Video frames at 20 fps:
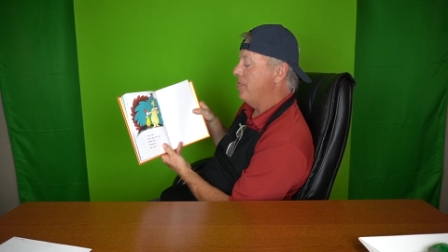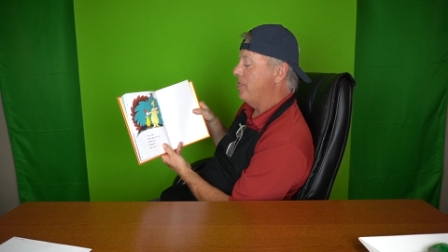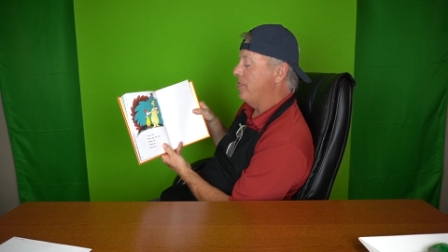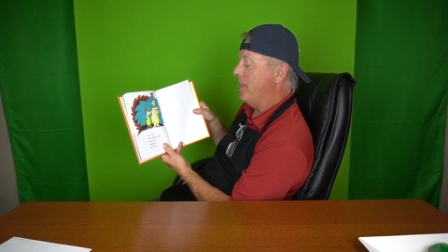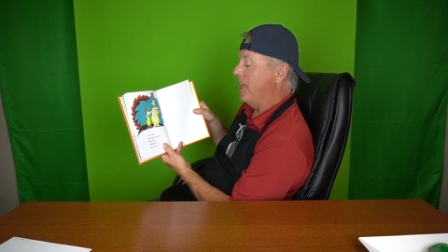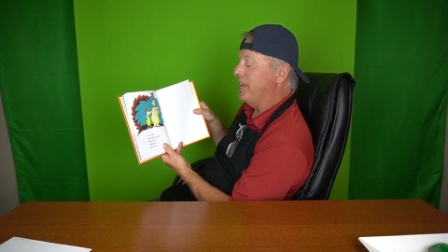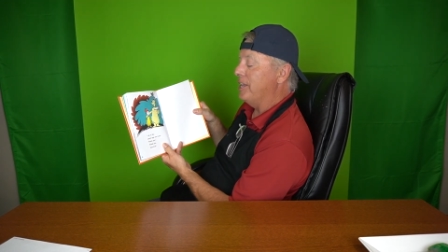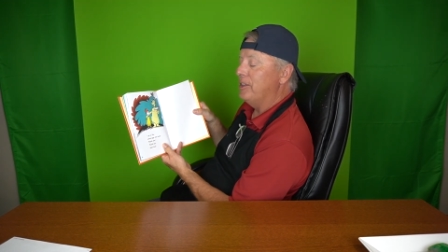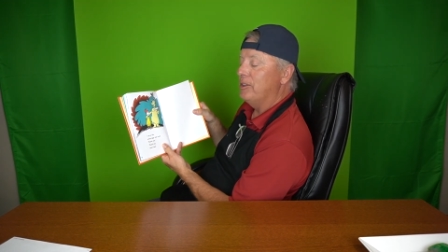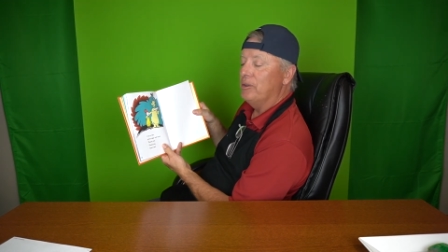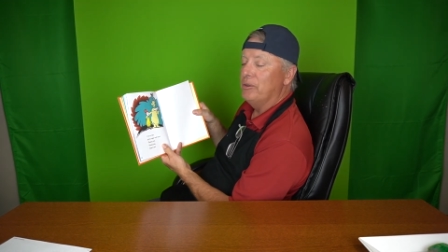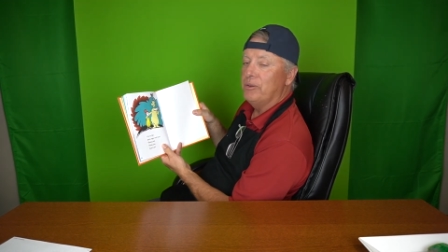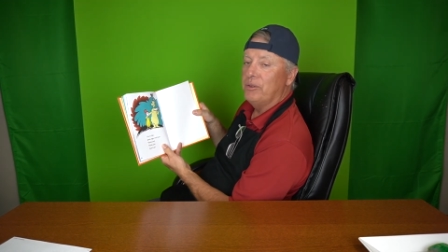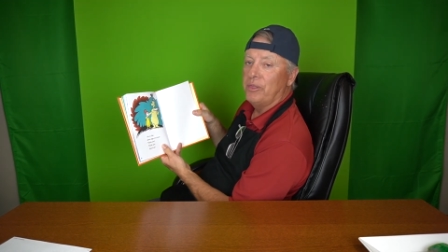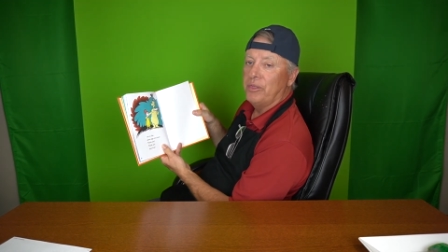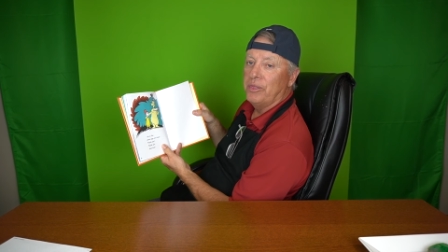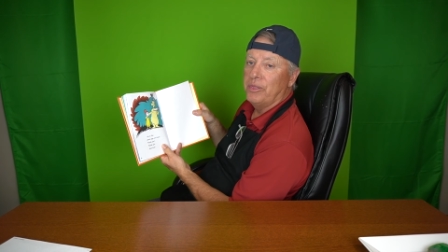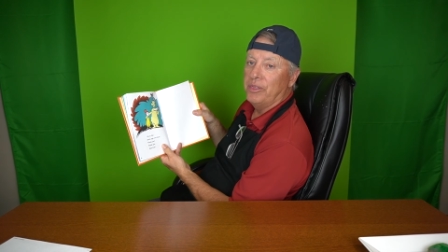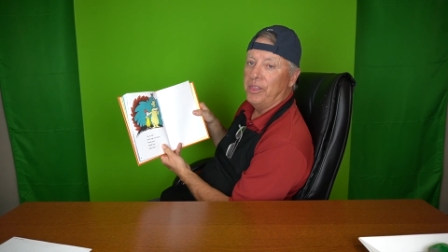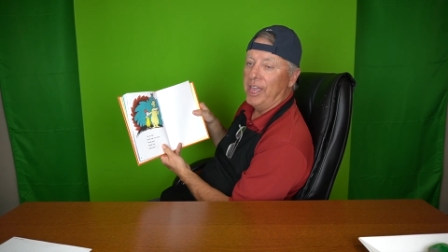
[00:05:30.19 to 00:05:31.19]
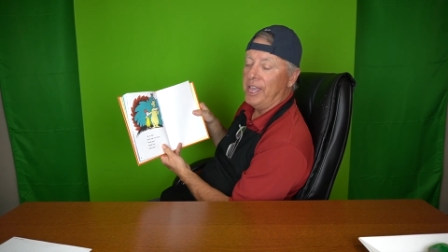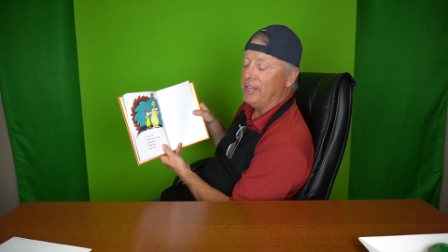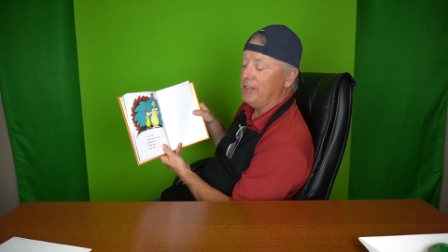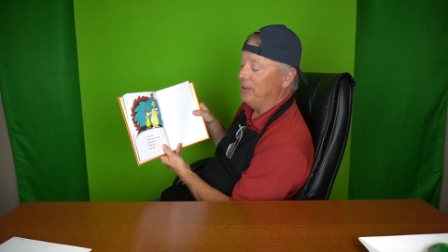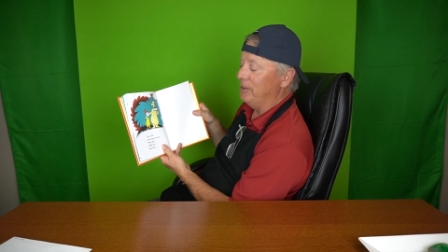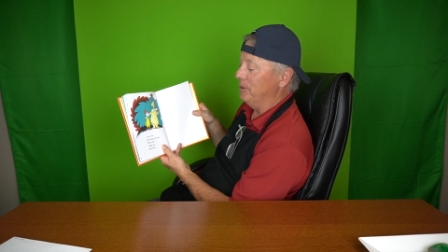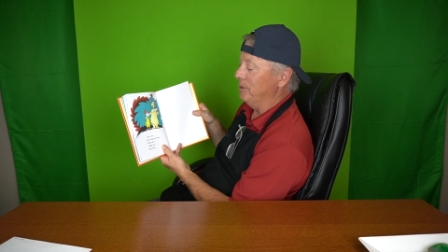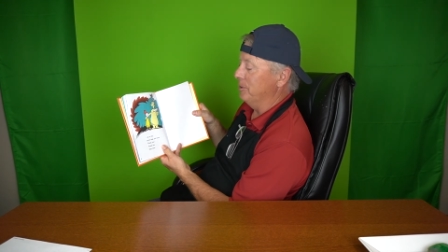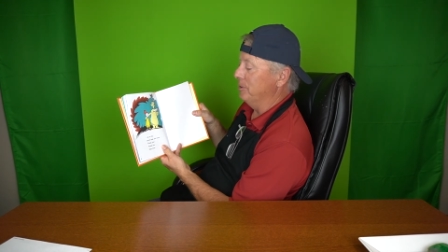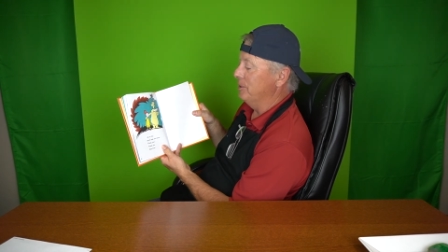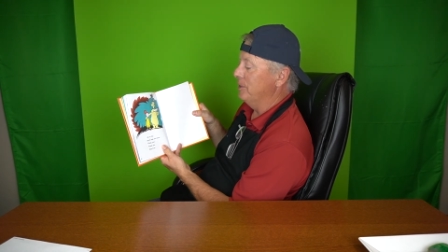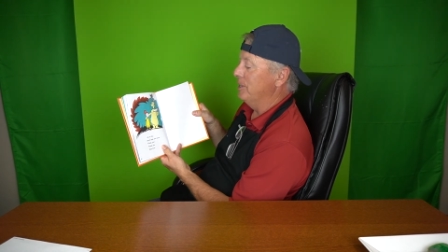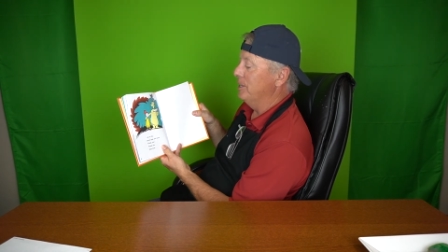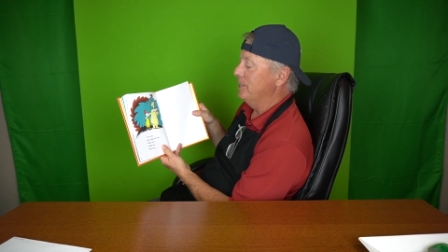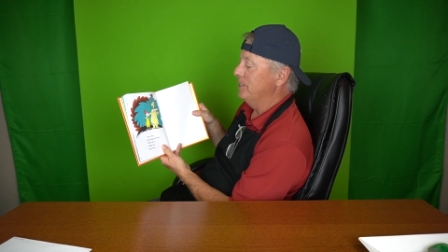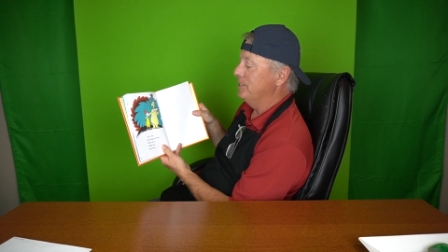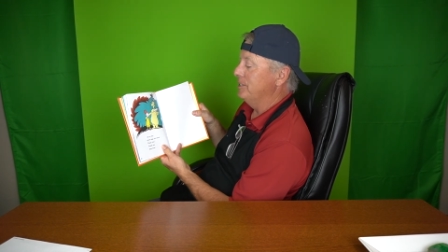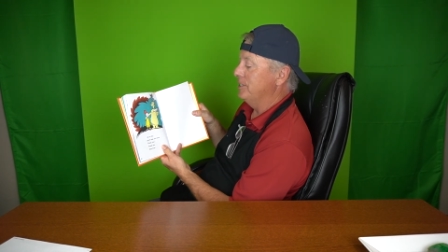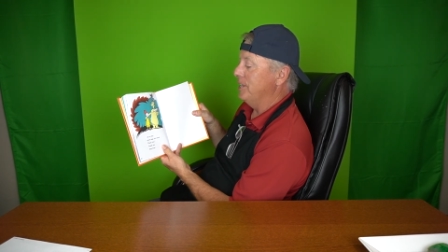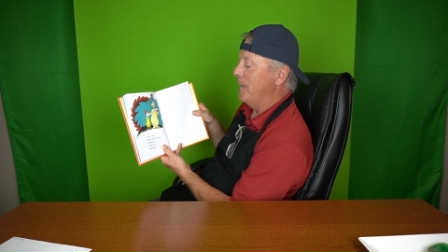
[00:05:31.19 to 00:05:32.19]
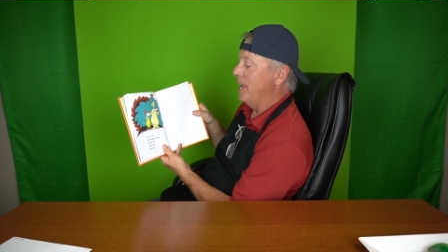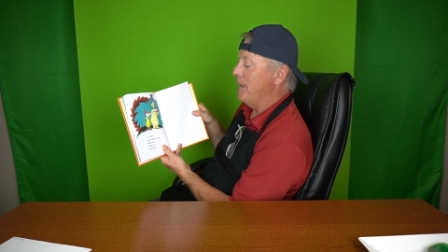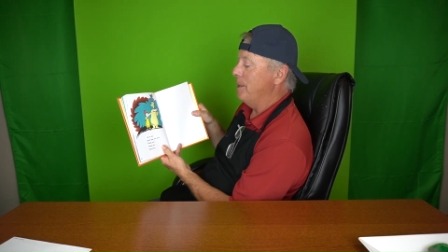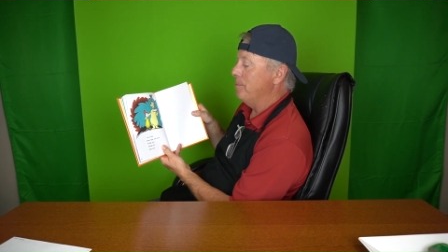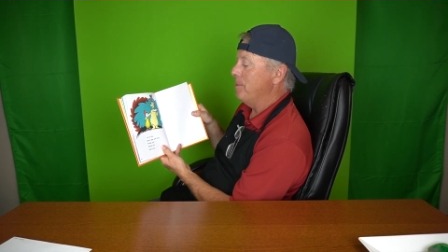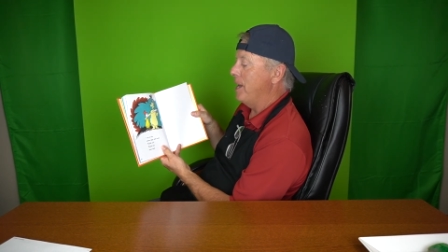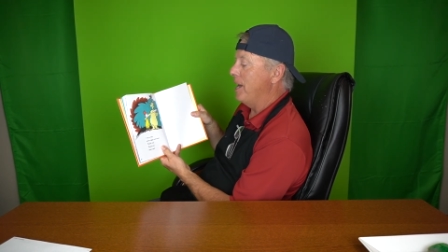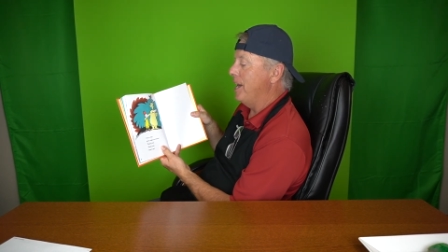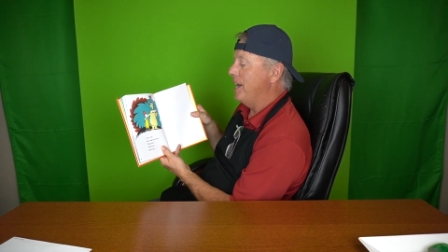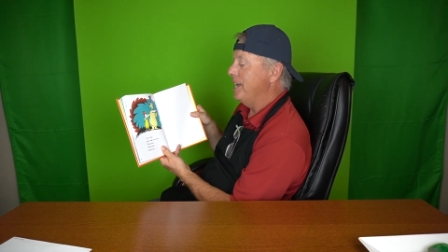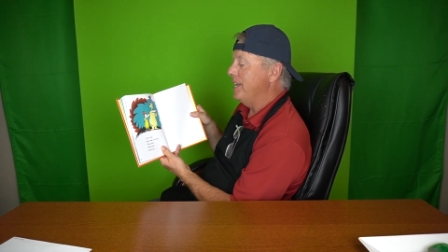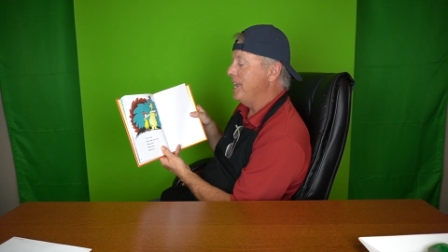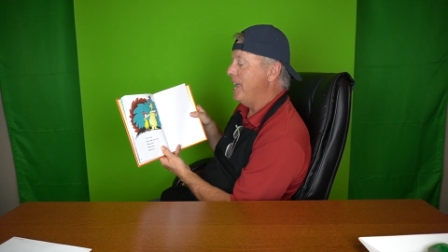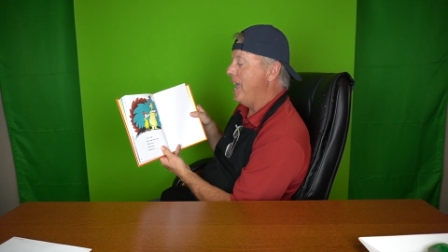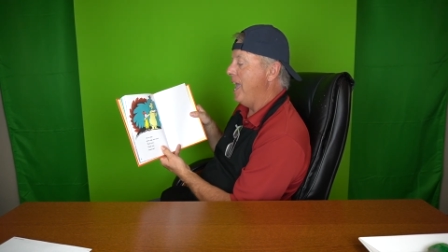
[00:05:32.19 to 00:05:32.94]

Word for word: Thank you, thank you, Sam I